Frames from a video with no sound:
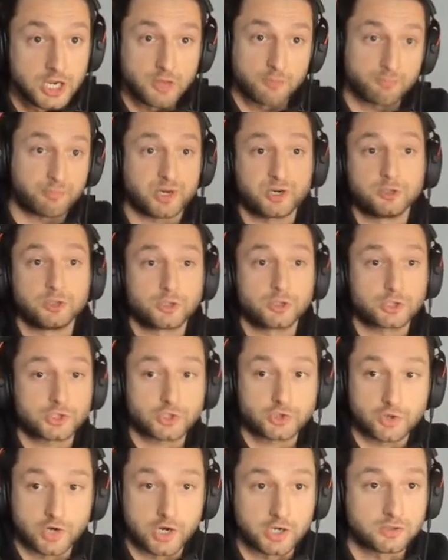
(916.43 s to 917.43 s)
Pirlo
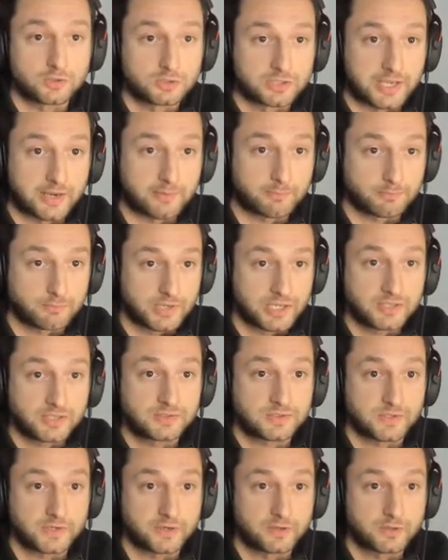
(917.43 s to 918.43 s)
struggled at
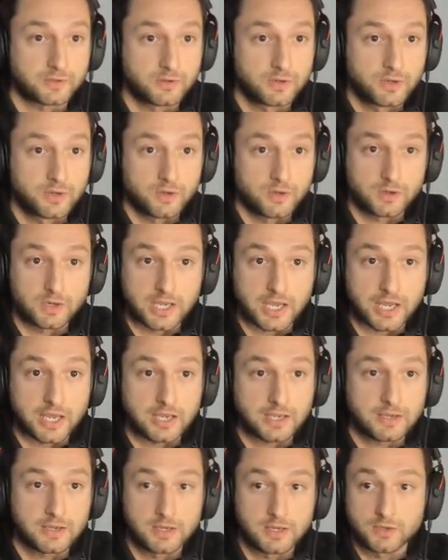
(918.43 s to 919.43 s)
Inter,
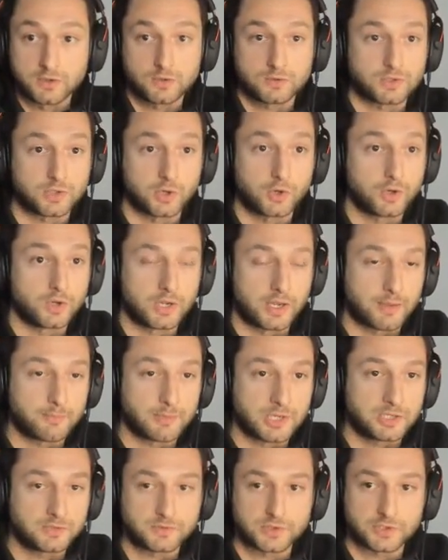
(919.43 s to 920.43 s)
Okay, I
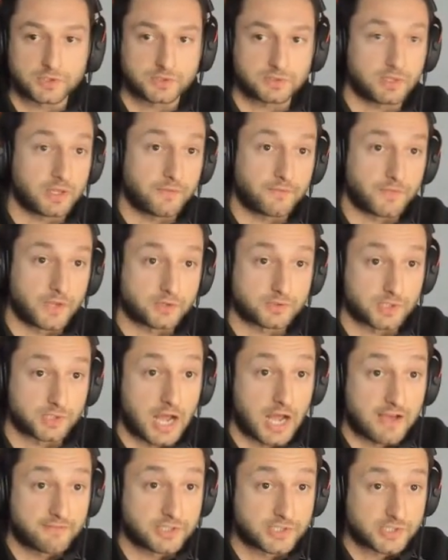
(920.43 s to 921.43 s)
mean, just there's
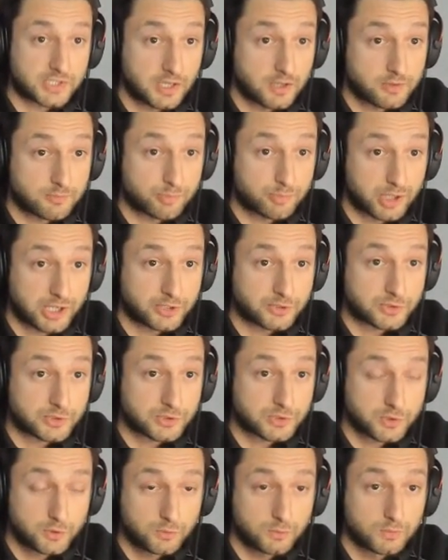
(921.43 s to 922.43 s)
obviously other players
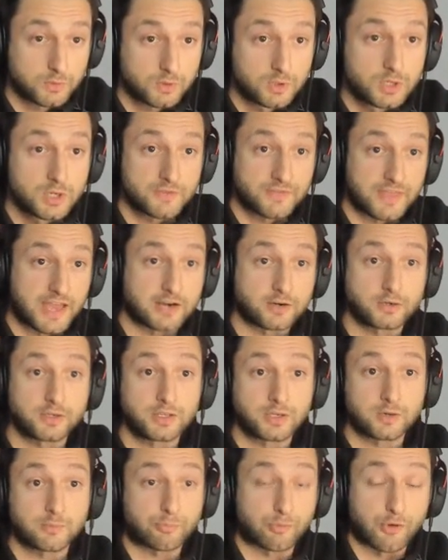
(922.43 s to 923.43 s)
too that are in
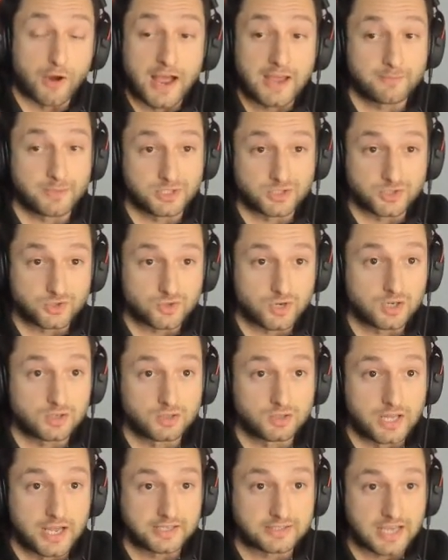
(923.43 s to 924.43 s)
their prime and
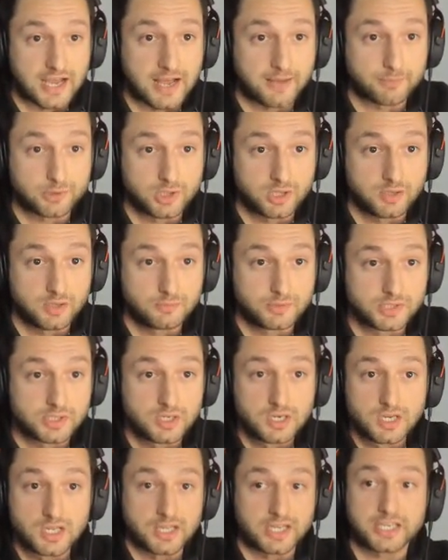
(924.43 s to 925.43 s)
struggle at top clubs.
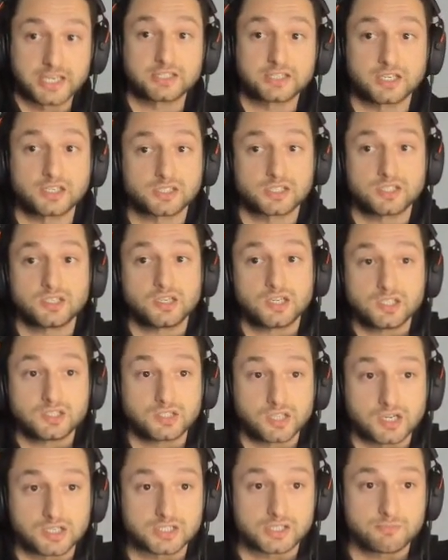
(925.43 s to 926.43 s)
Like it
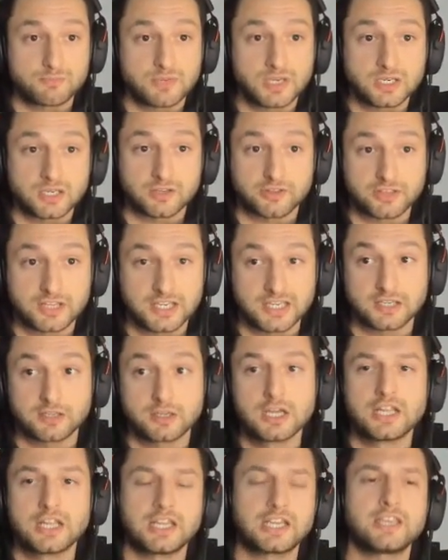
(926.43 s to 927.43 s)
doesn't mean a thing.
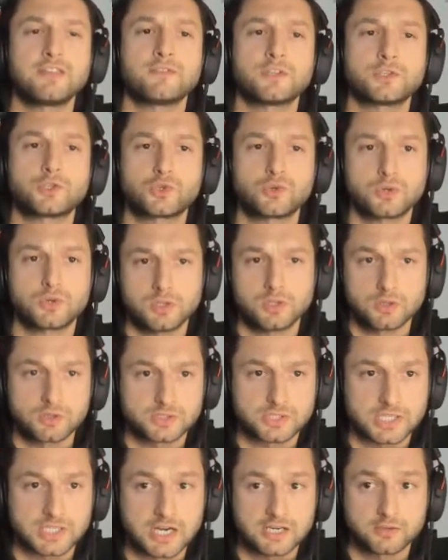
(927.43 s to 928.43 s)
Like even Chucky
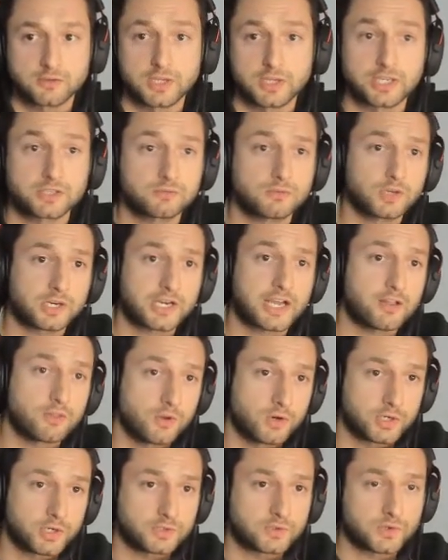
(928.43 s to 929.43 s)
Lozano, like look how
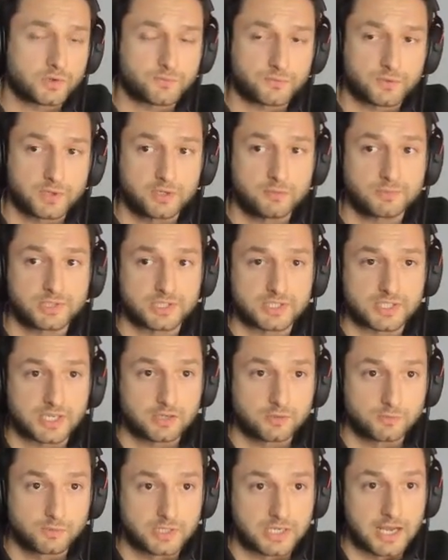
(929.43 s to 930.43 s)
long it took for him to
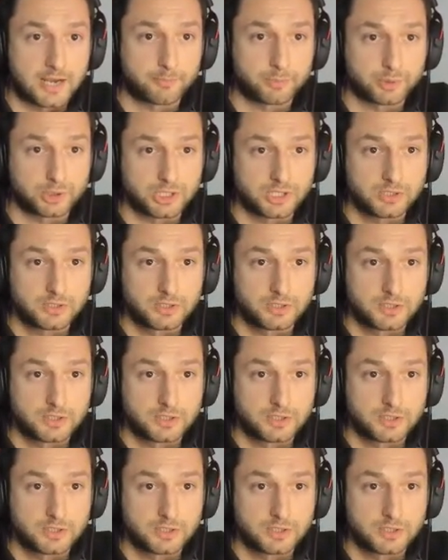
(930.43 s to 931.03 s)
settle with Napoli.